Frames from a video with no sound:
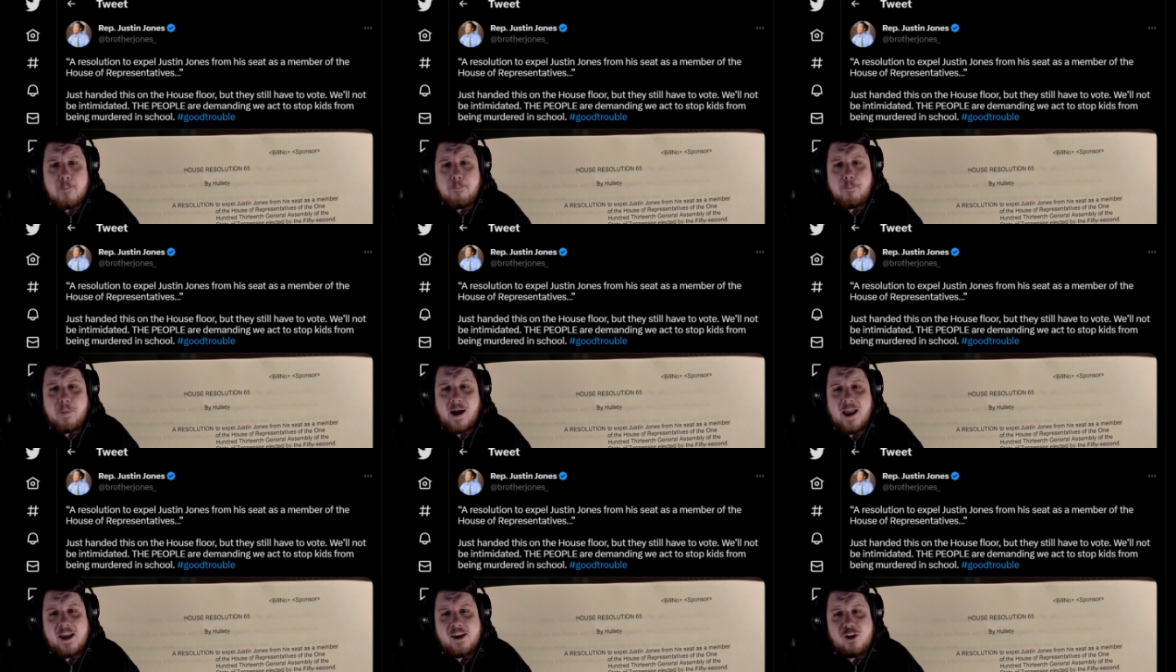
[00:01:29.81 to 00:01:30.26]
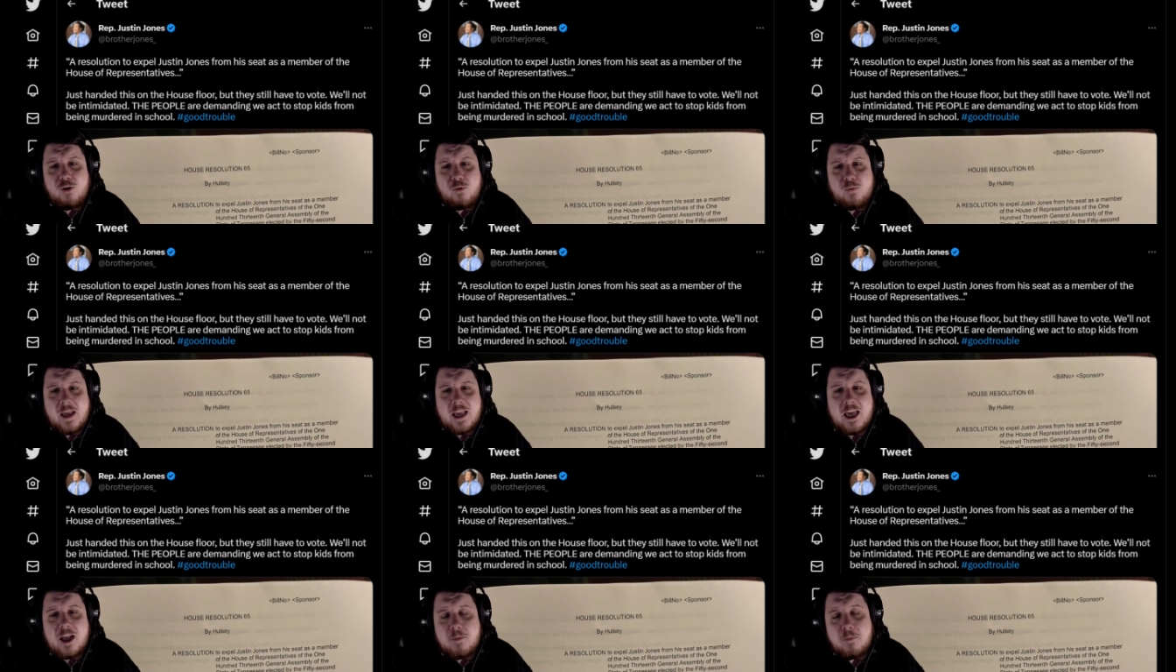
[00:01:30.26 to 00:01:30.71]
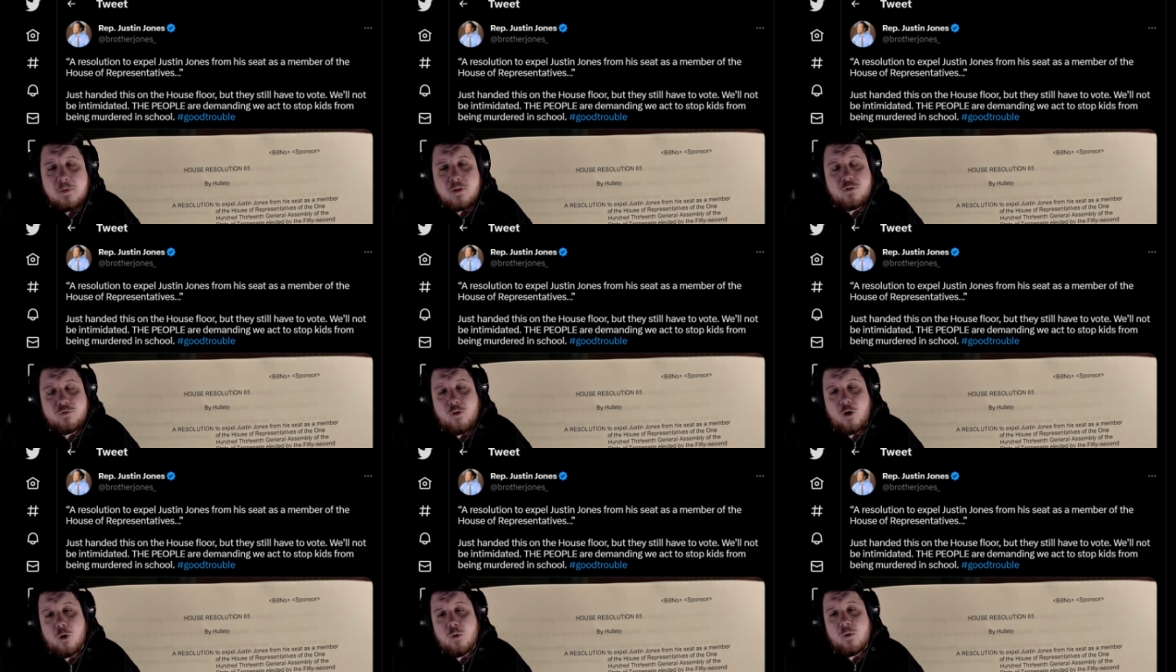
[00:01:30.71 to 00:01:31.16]
by a
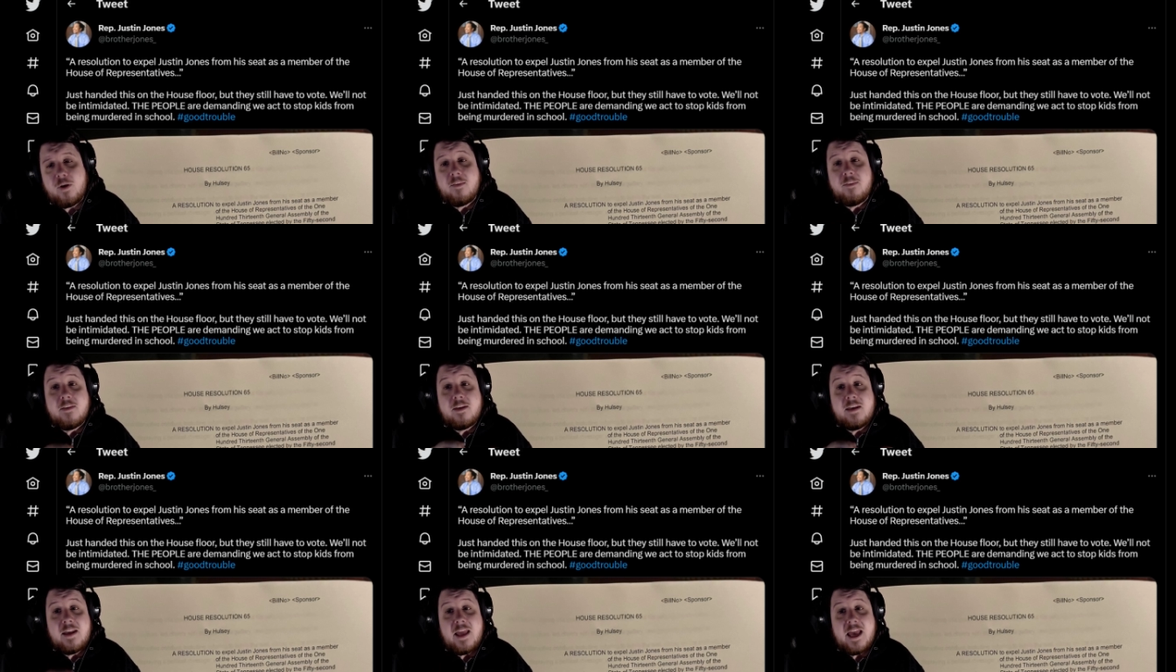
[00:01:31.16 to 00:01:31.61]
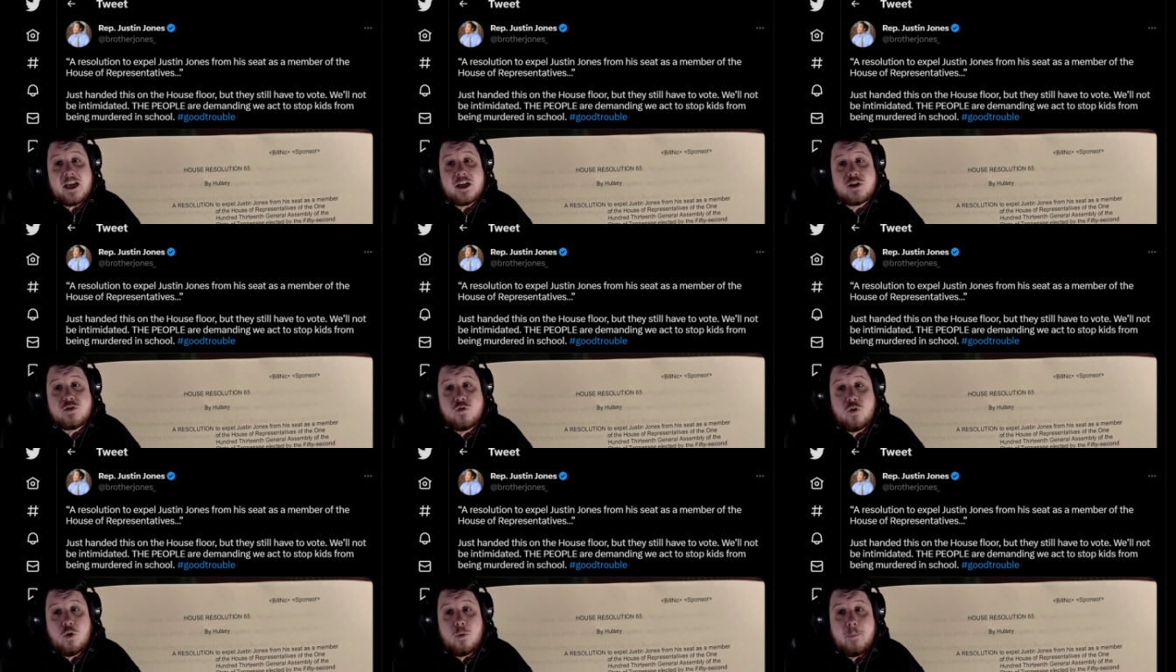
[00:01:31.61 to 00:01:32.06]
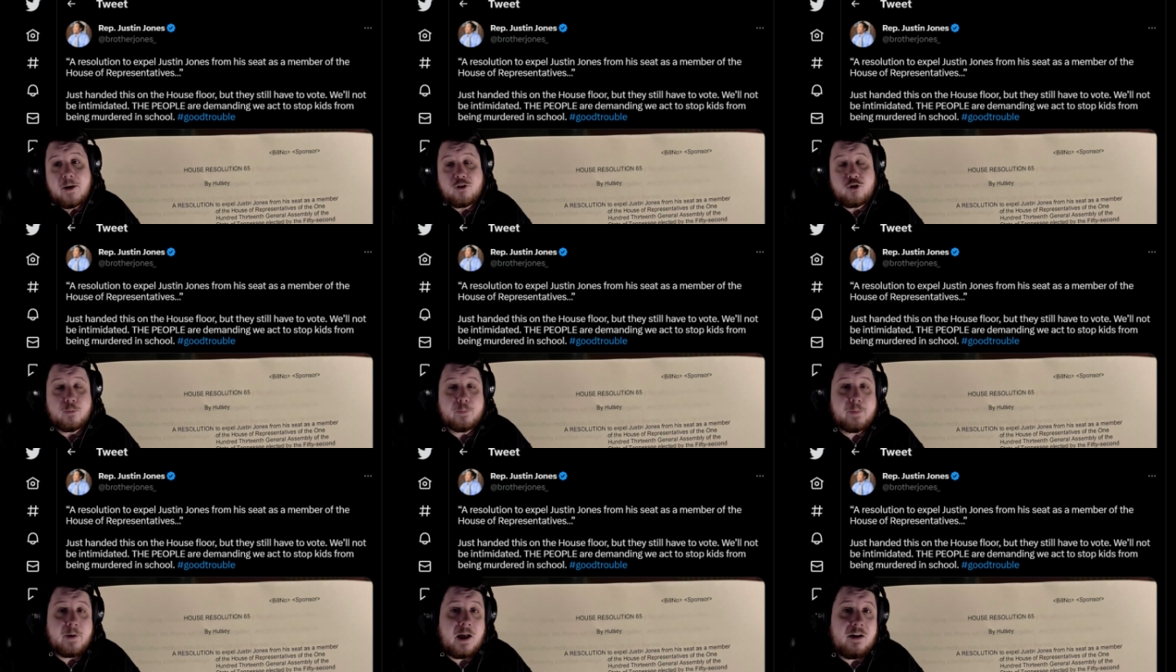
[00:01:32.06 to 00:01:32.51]
unanimous vote in the Nashville
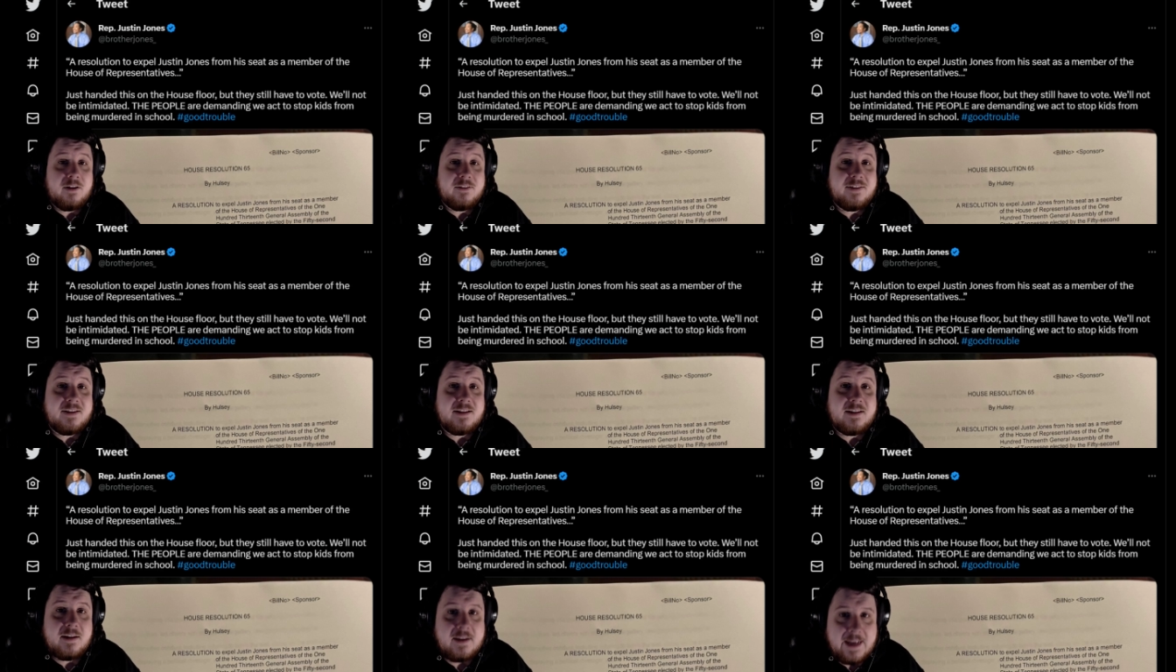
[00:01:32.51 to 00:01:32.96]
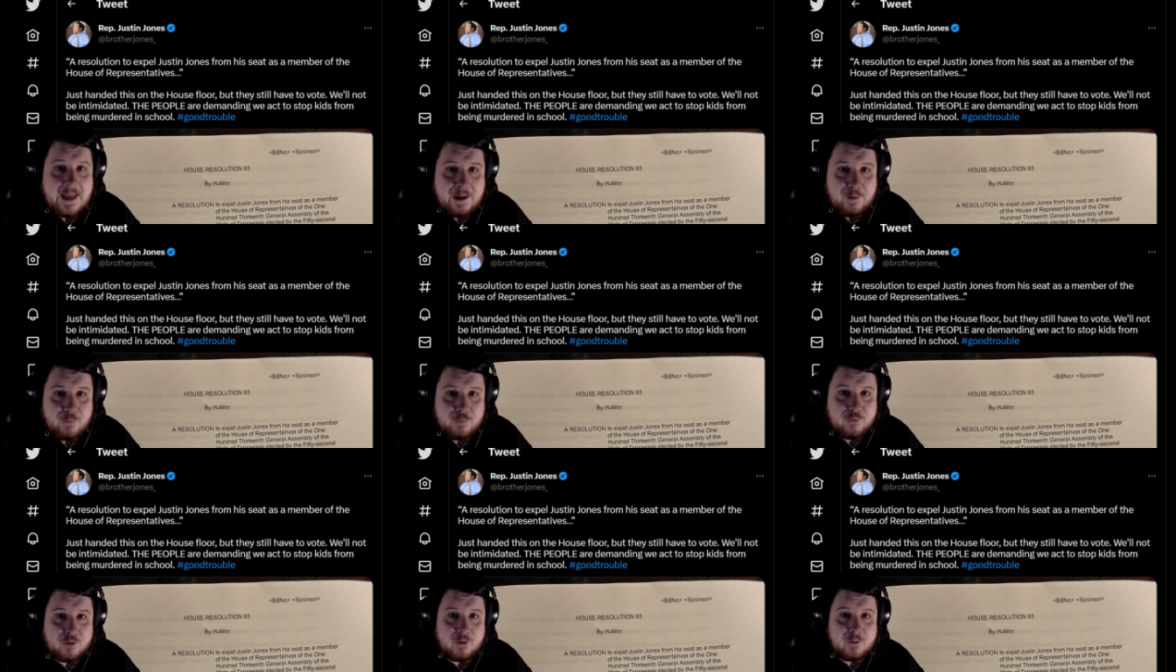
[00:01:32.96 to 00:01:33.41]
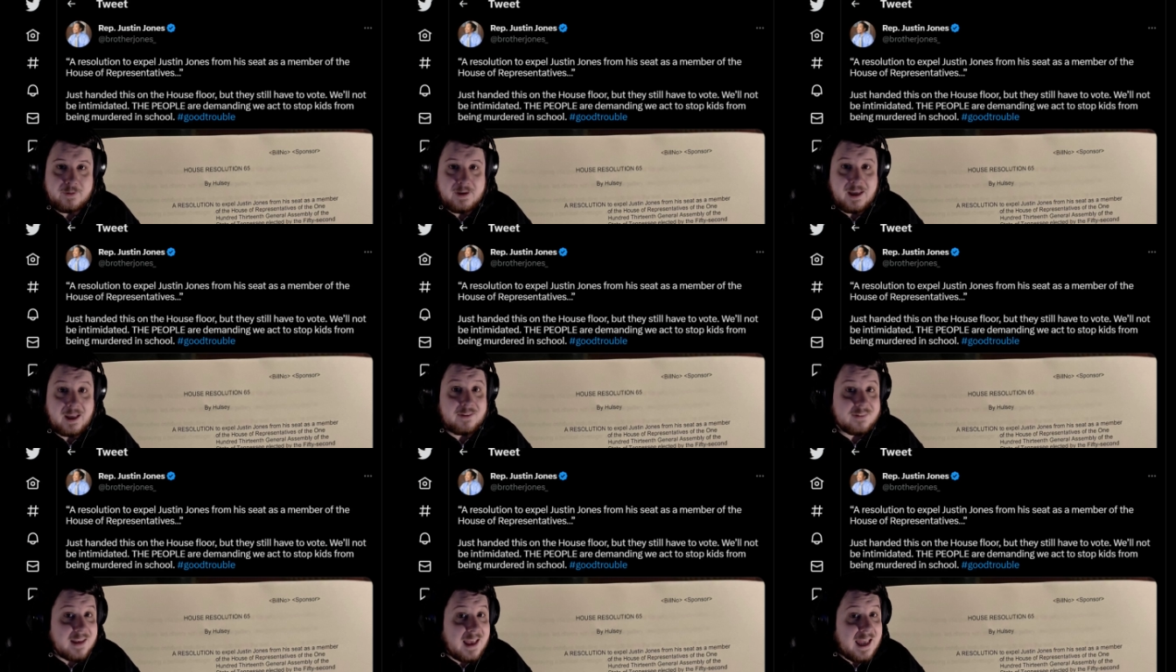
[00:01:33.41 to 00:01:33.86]
Metropolitan Council.
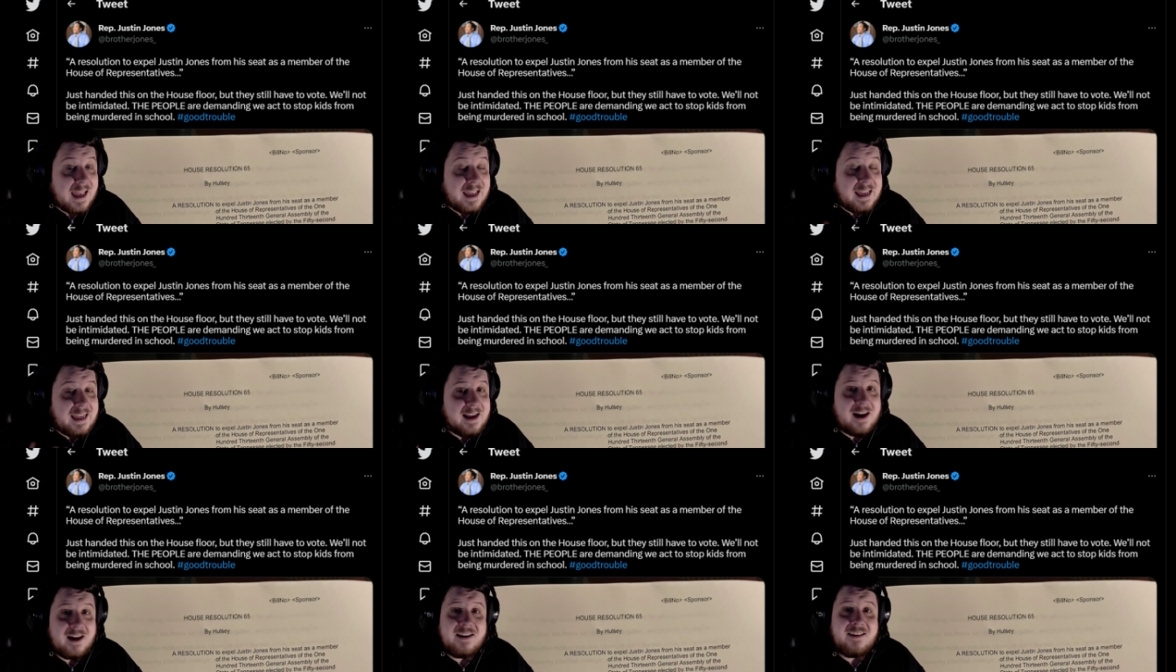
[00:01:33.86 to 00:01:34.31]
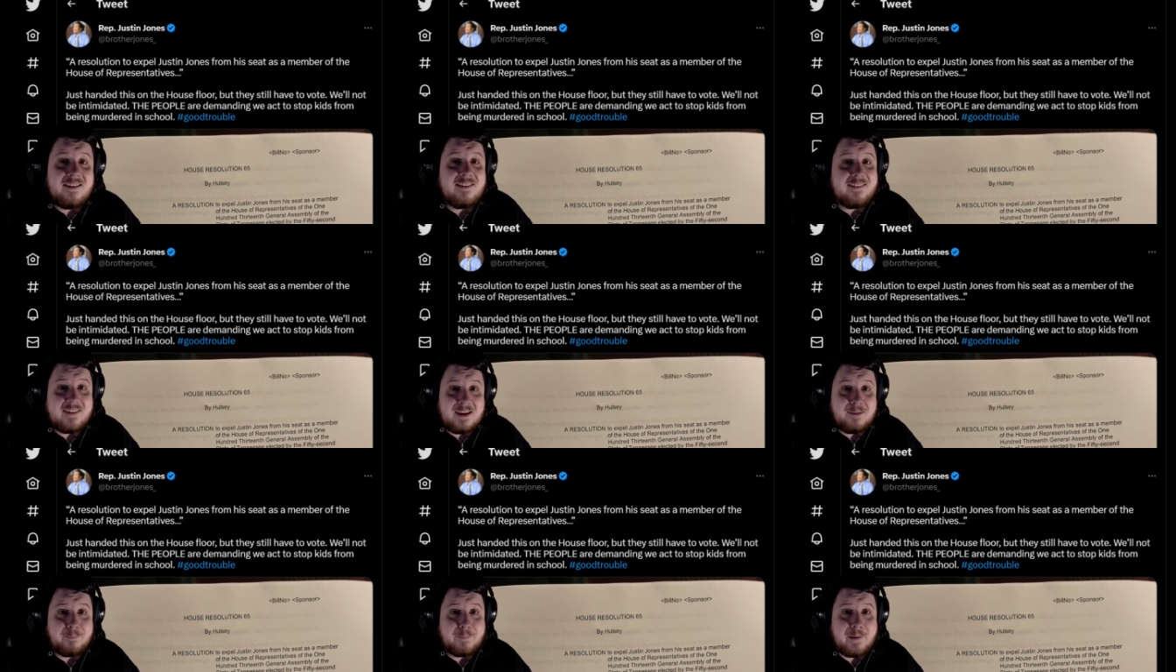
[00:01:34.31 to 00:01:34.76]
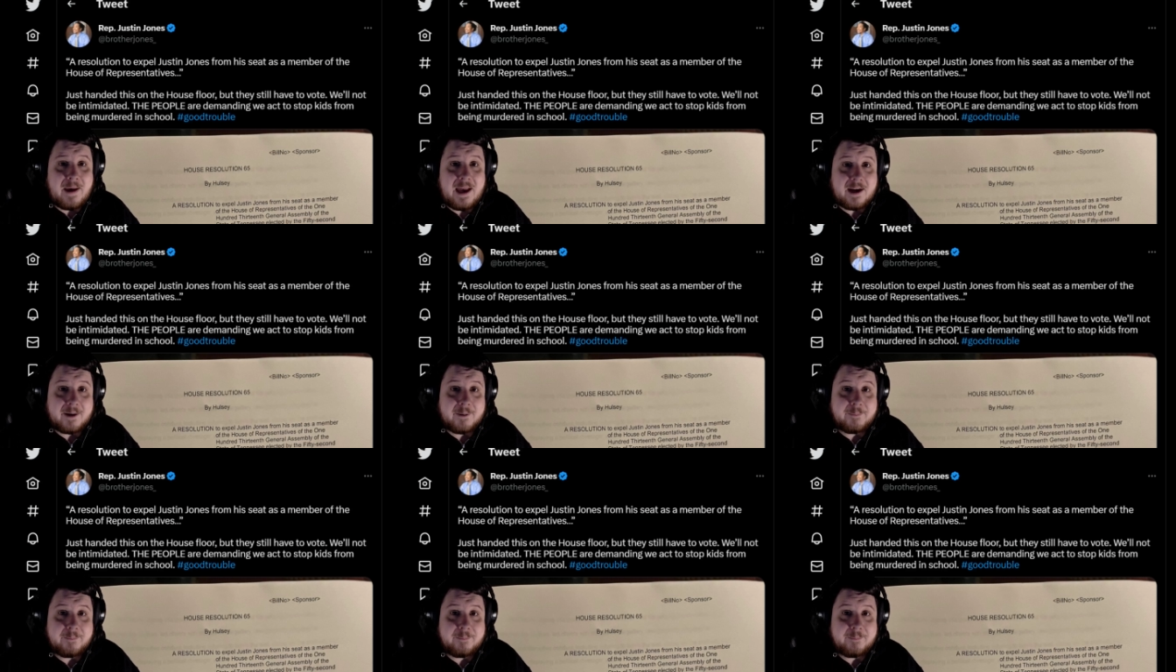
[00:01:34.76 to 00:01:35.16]
Yes, he got his seat back.